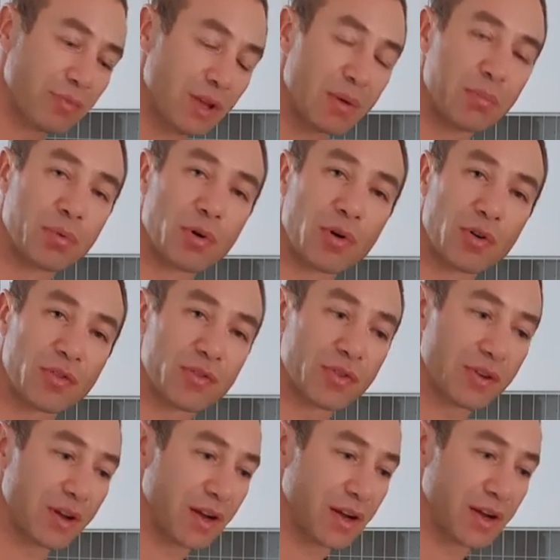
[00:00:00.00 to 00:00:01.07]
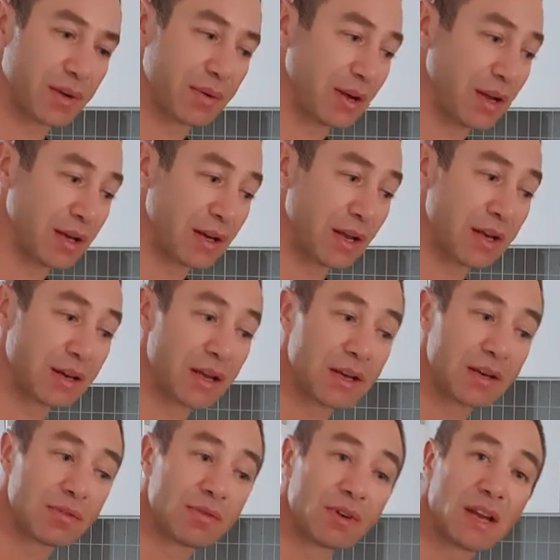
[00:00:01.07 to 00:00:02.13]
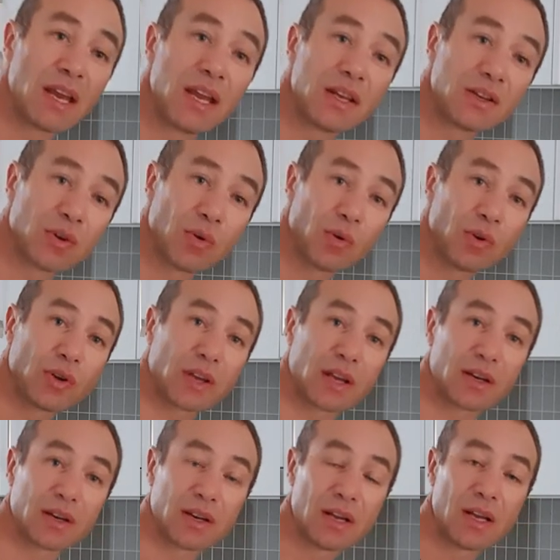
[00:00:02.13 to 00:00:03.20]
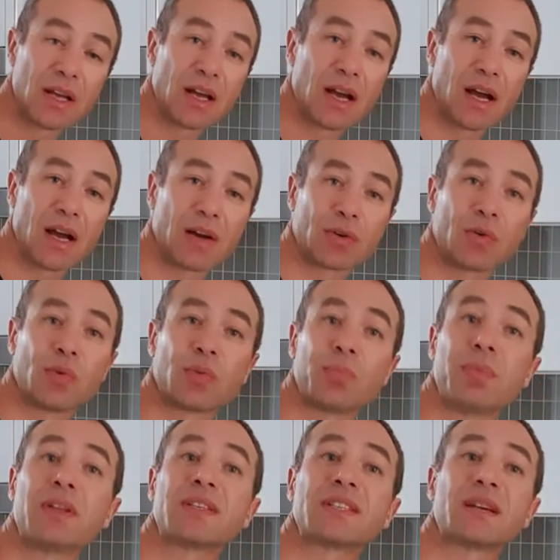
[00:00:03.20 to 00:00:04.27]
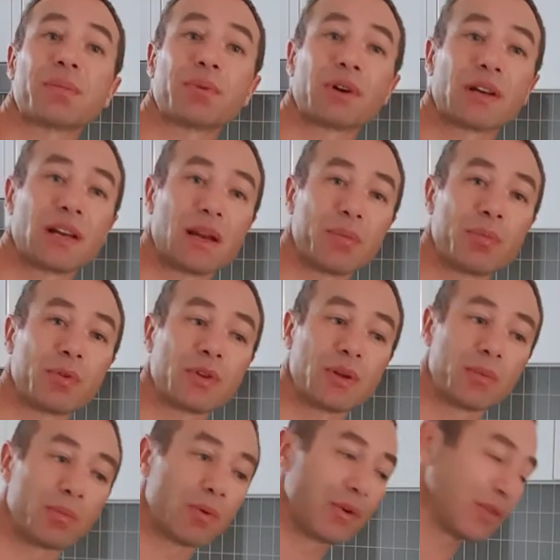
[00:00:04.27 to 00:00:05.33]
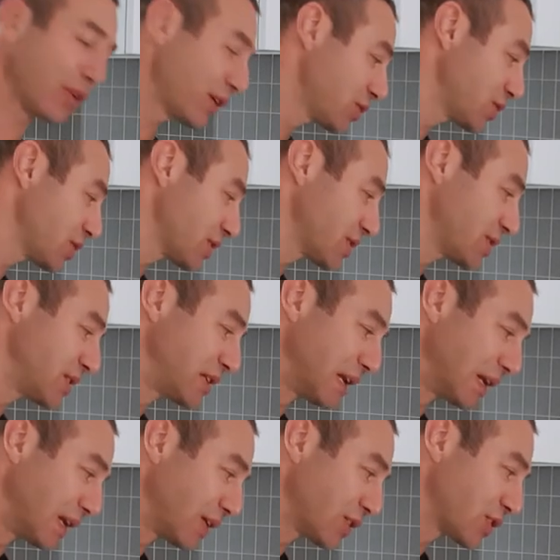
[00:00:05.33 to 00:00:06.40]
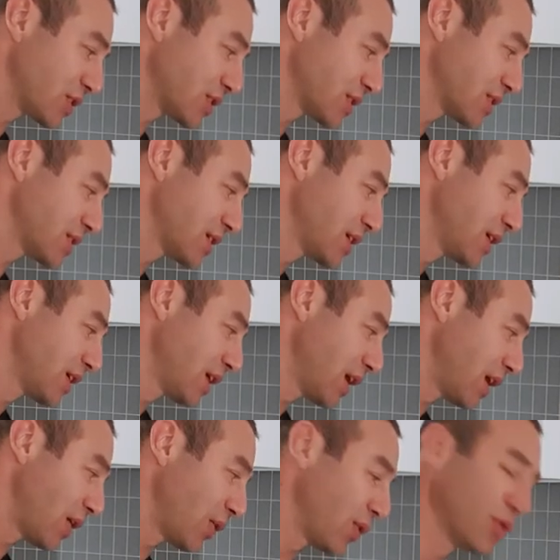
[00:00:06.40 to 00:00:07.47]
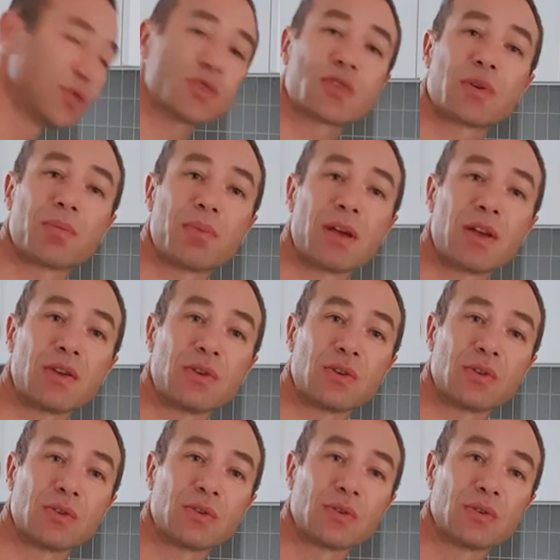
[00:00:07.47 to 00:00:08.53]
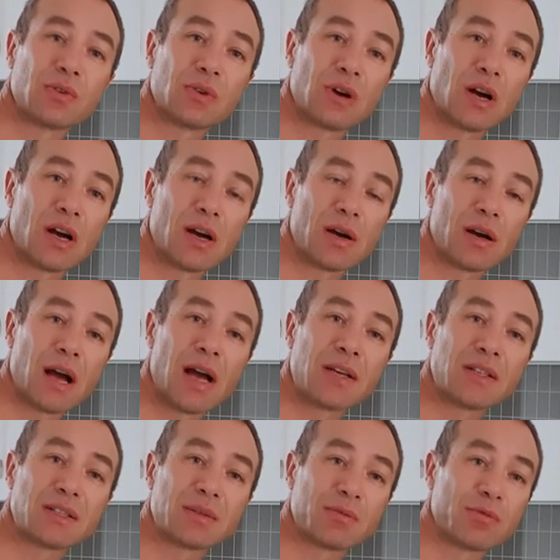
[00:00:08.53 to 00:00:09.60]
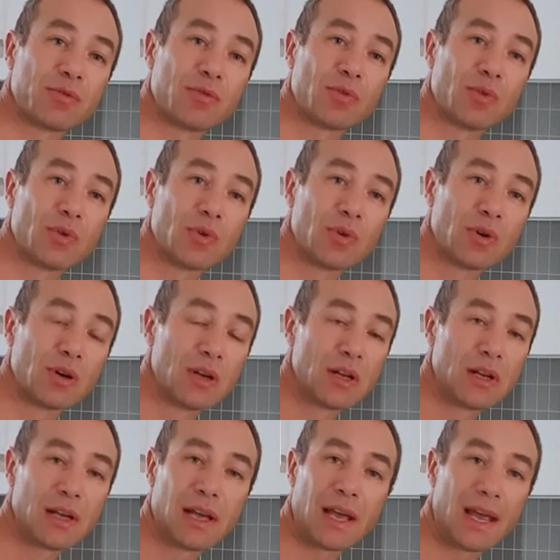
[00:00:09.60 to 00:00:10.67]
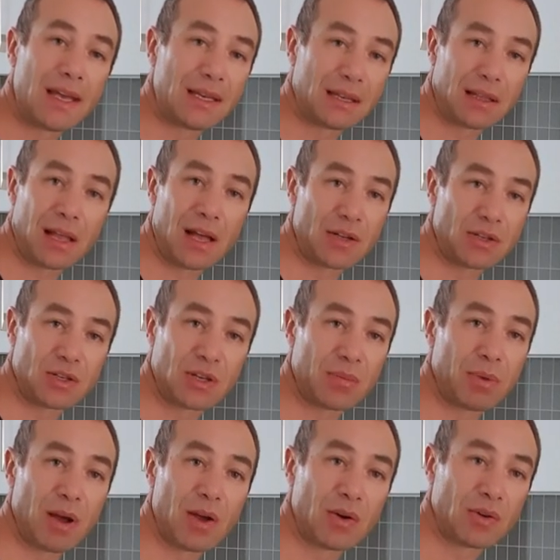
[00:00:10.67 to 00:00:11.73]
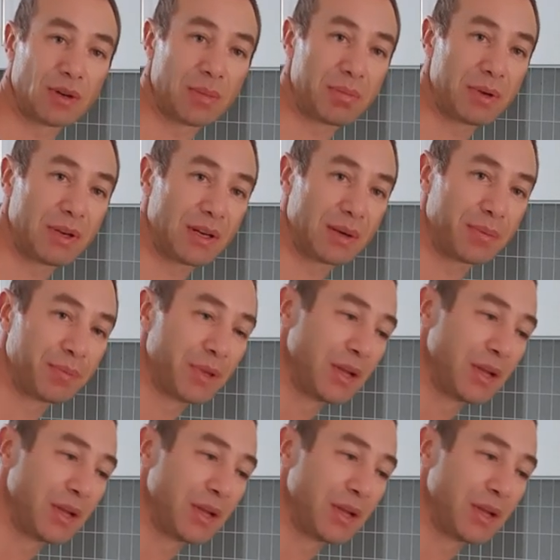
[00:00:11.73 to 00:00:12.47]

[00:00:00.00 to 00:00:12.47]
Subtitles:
broth and reheat, or you can cook meat separately and put in a broth. It's just delicious entree menu item for any lunch, in my own opinion.